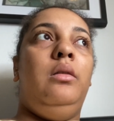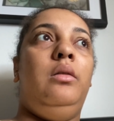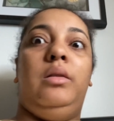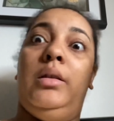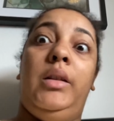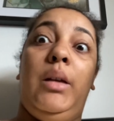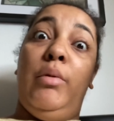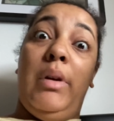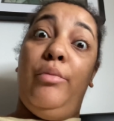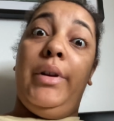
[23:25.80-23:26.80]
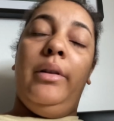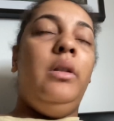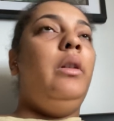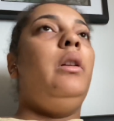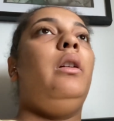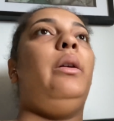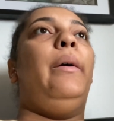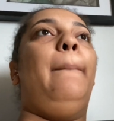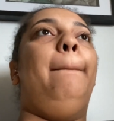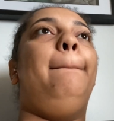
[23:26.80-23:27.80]
to stable my brain,
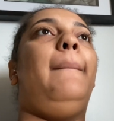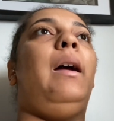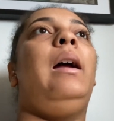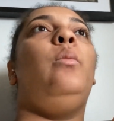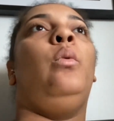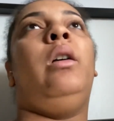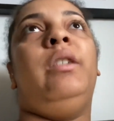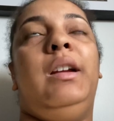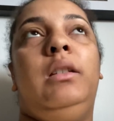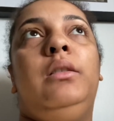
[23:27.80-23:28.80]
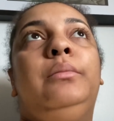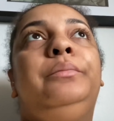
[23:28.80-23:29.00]
um, I'm worried